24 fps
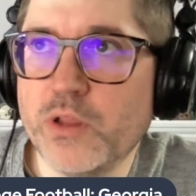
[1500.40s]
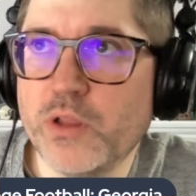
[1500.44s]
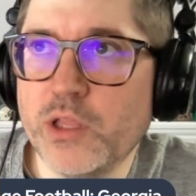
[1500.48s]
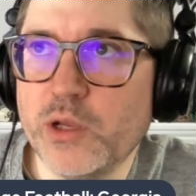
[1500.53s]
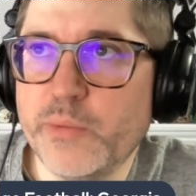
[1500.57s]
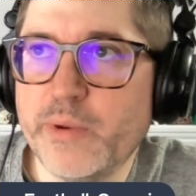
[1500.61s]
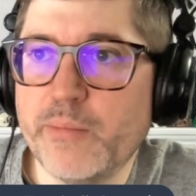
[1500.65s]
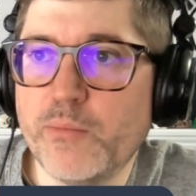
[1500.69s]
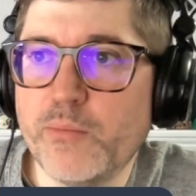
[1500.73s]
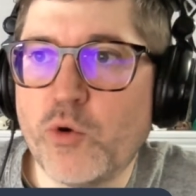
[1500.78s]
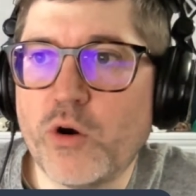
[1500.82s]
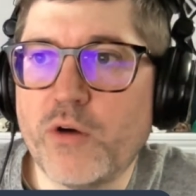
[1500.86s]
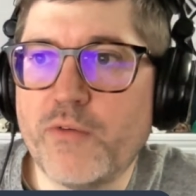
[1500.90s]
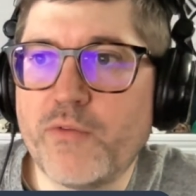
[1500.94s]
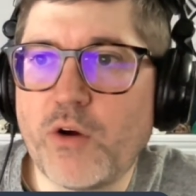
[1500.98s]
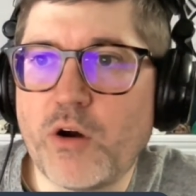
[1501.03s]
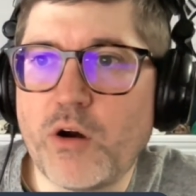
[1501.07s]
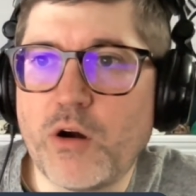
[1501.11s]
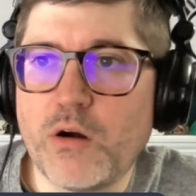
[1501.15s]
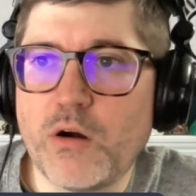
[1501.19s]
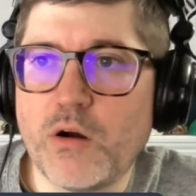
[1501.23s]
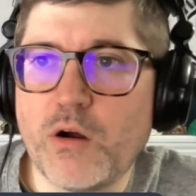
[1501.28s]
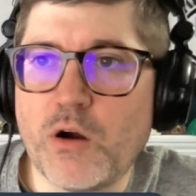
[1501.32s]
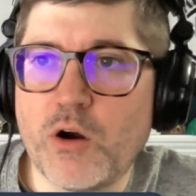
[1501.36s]
a little bit more of
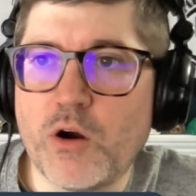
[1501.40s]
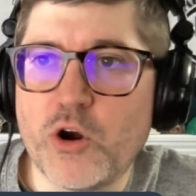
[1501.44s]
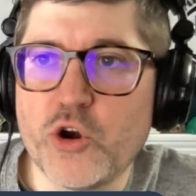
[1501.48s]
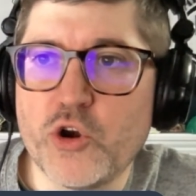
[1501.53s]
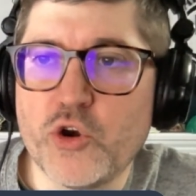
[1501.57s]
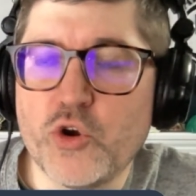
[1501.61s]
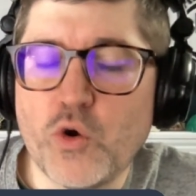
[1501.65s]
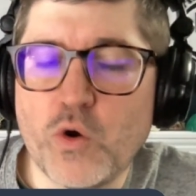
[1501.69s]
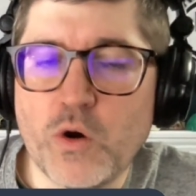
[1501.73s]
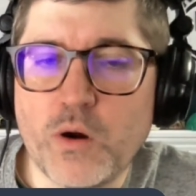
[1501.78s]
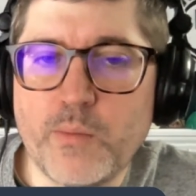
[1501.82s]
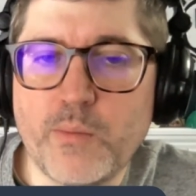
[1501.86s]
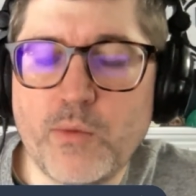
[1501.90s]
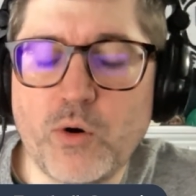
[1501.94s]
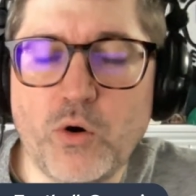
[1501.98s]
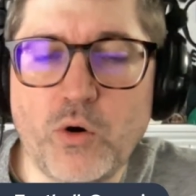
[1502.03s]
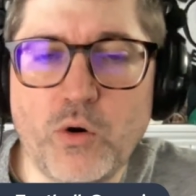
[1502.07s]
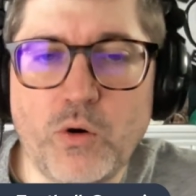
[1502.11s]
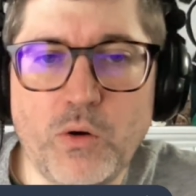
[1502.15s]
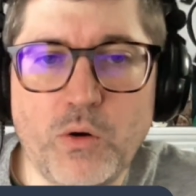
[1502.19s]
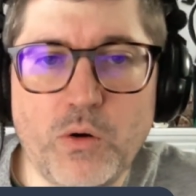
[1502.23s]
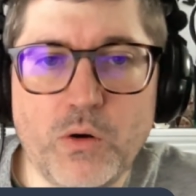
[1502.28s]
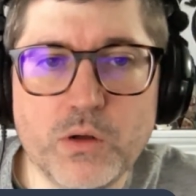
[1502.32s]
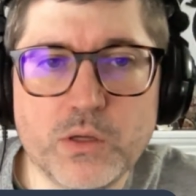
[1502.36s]
our
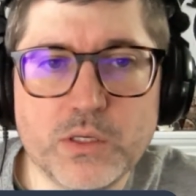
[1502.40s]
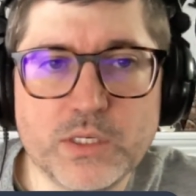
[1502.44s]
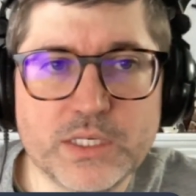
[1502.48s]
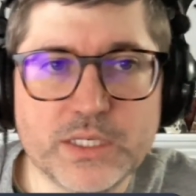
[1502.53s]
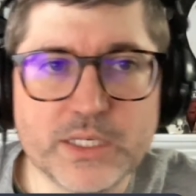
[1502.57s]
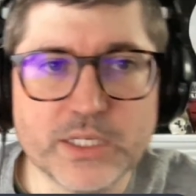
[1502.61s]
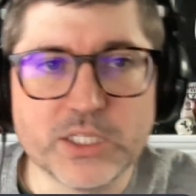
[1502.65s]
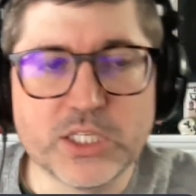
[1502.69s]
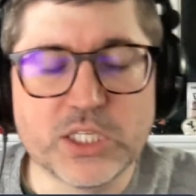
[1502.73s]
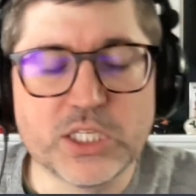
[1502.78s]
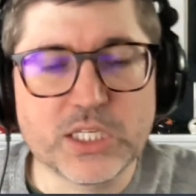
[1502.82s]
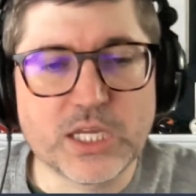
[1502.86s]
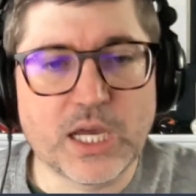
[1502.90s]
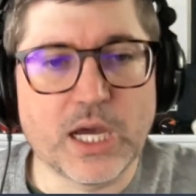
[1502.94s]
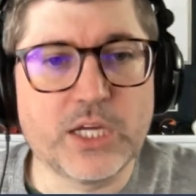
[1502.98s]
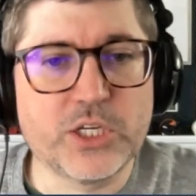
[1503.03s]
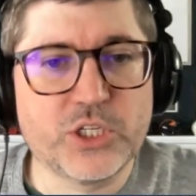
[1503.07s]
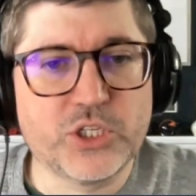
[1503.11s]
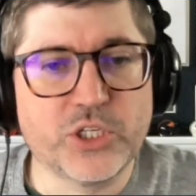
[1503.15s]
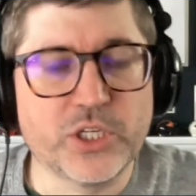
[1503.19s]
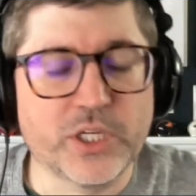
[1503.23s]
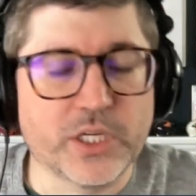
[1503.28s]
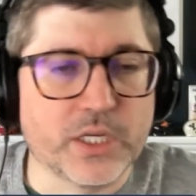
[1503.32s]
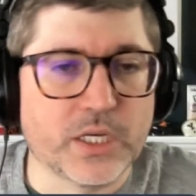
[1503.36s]
normal
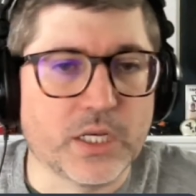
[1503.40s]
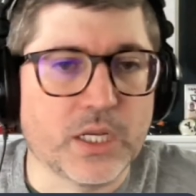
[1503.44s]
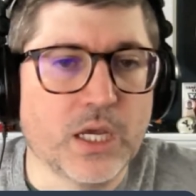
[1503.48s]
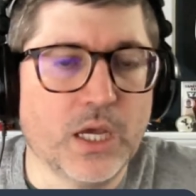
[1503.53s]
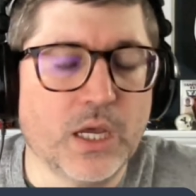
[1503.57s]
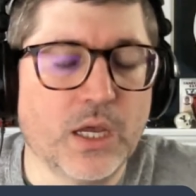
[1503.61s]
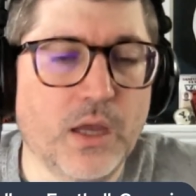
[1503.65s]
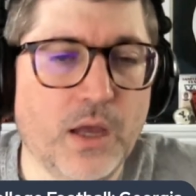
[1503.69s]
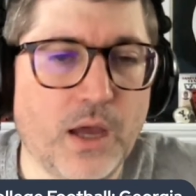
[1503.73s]
discussion,